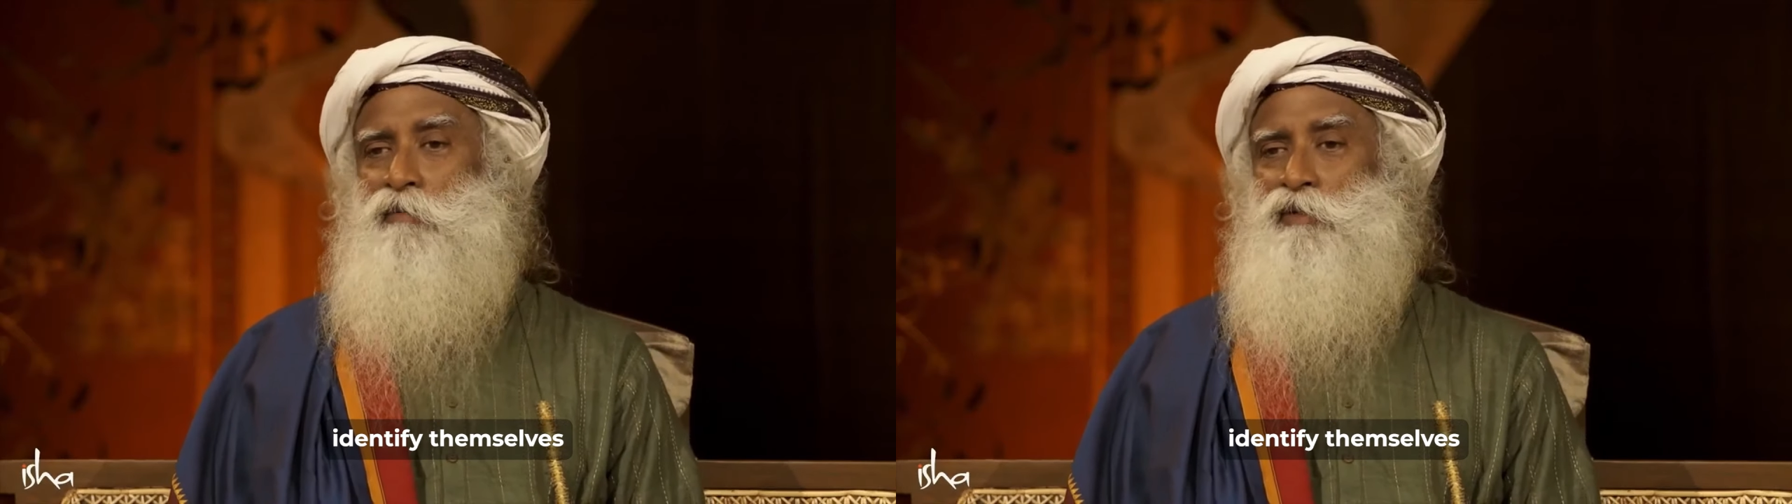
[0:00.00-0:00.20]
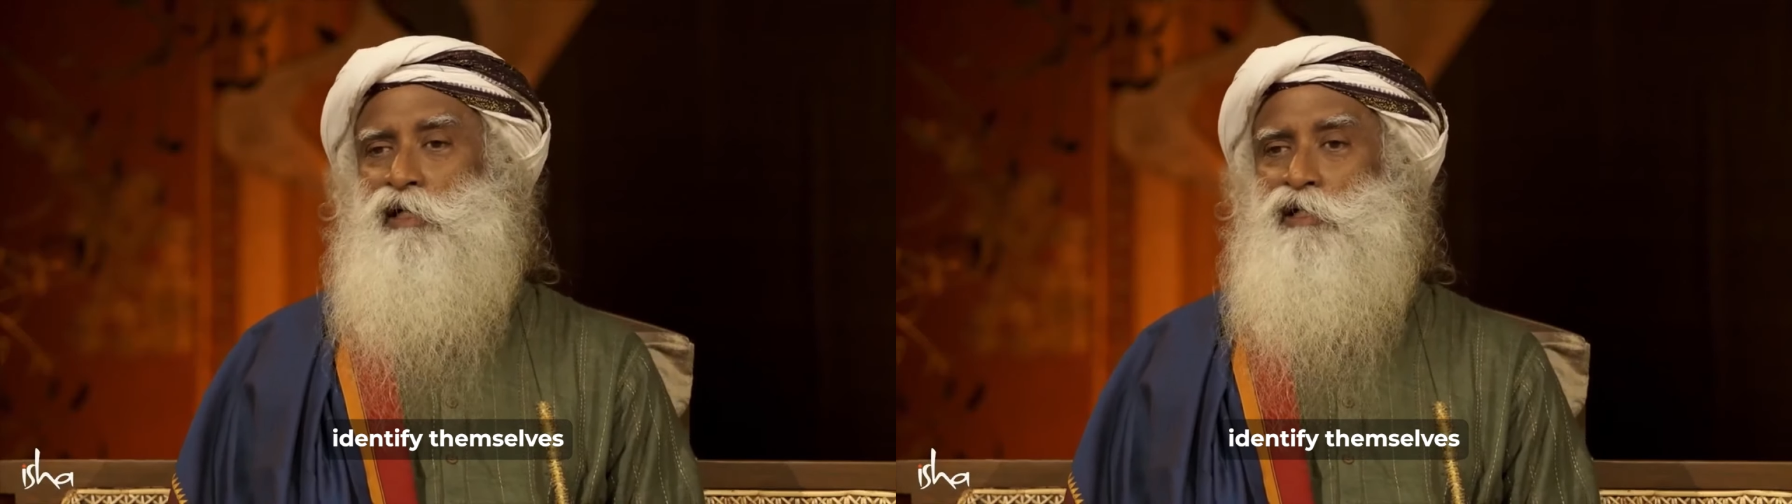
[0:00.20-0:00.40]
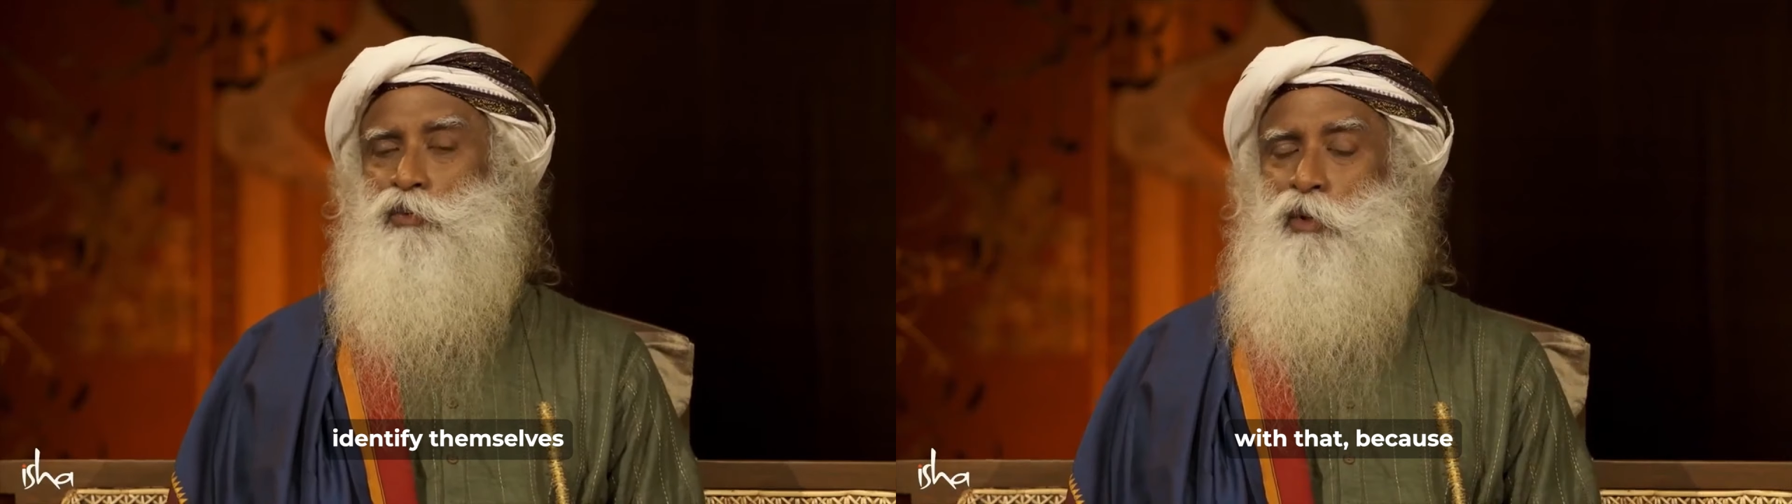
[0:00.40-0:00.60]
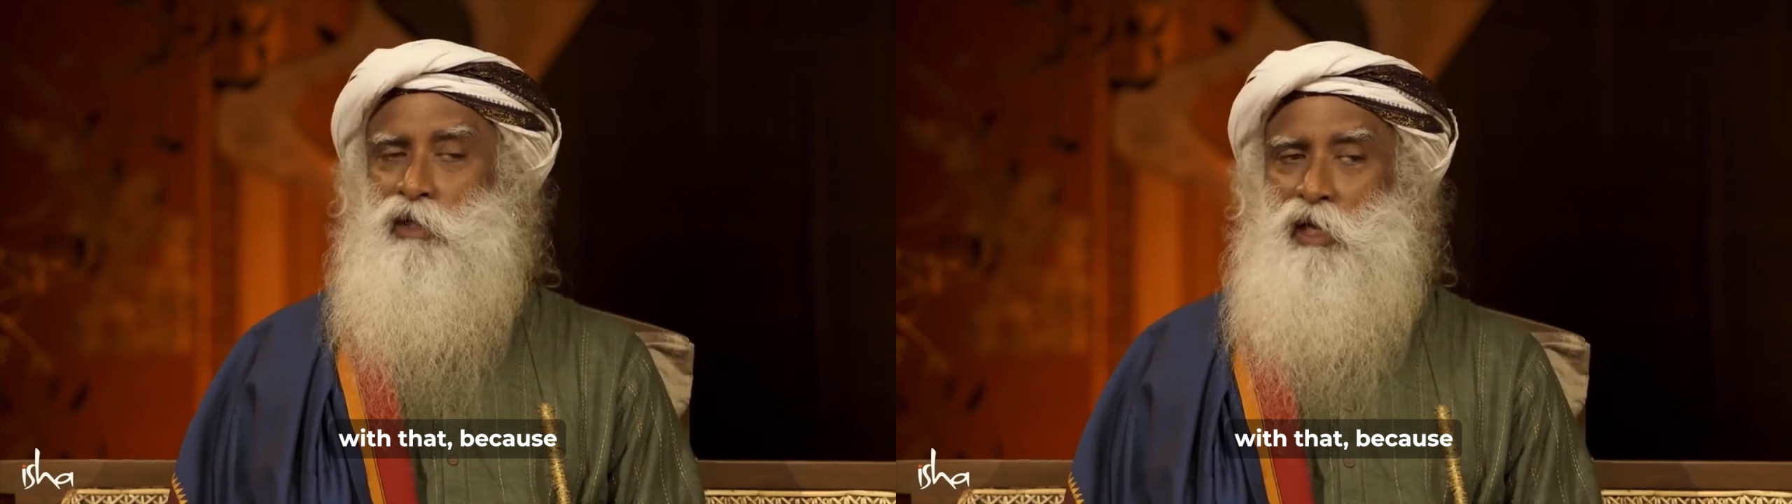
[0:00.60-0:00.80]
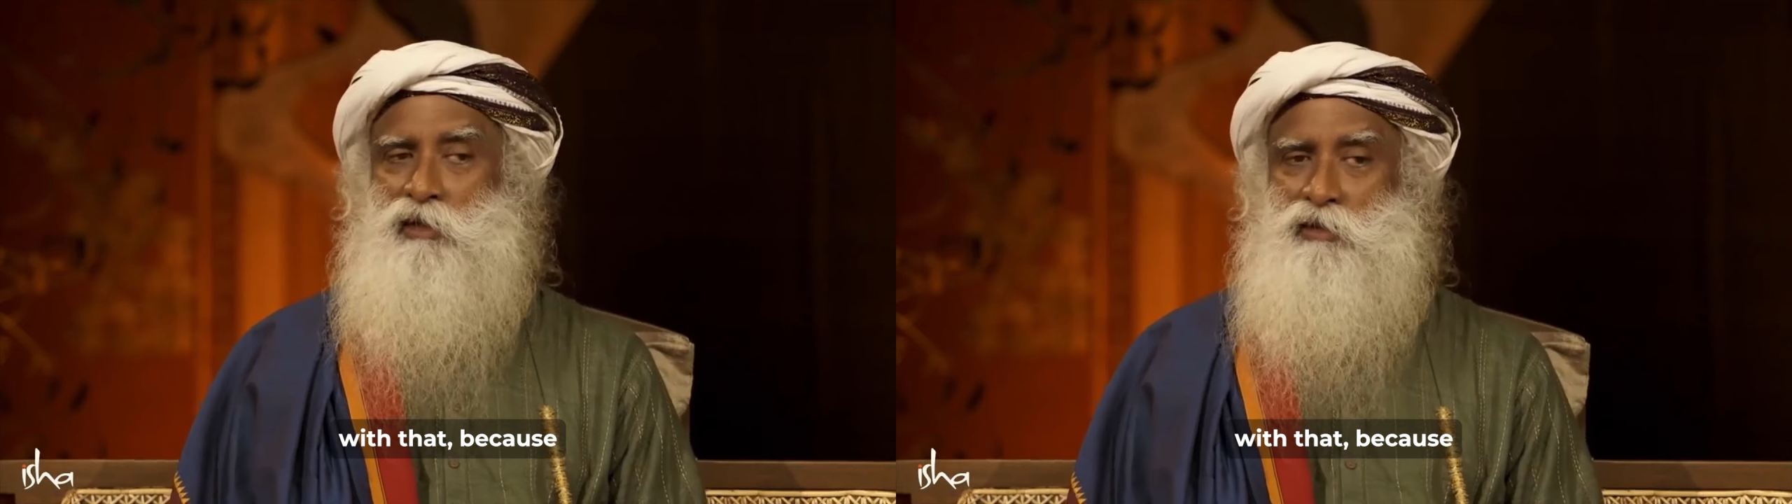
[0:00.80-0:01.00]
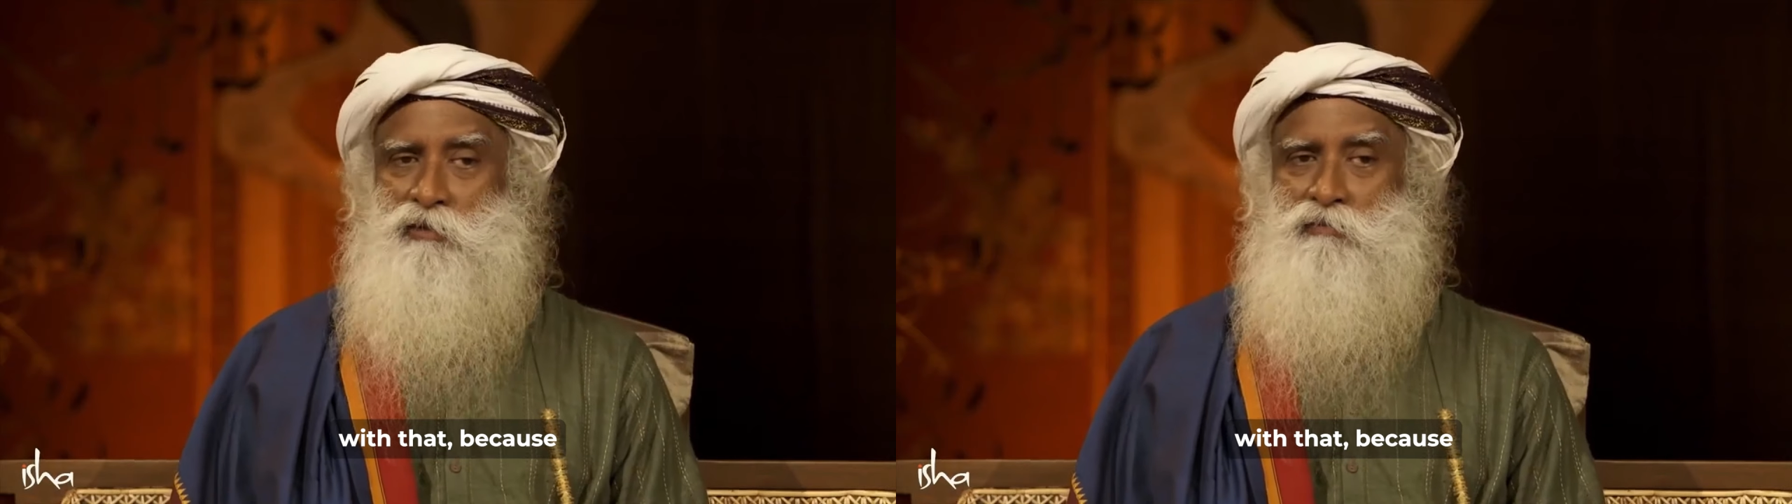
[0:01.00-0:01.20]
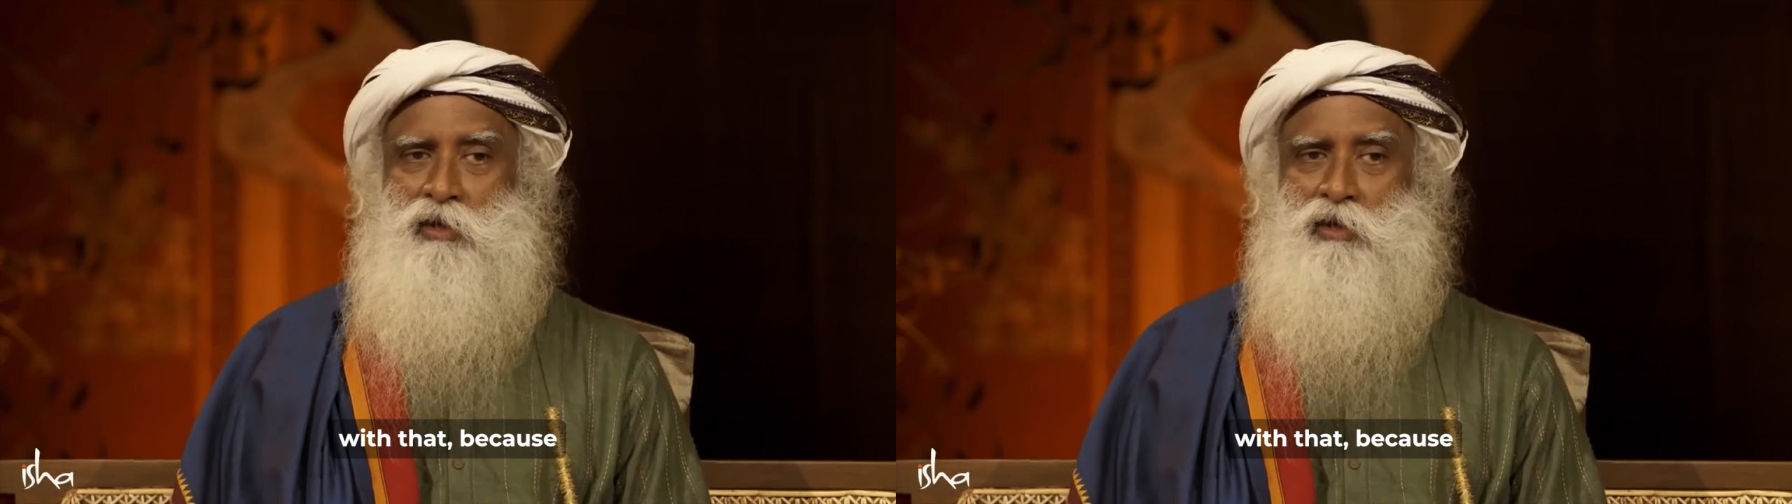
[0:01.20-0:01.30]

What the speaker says: themselves with that,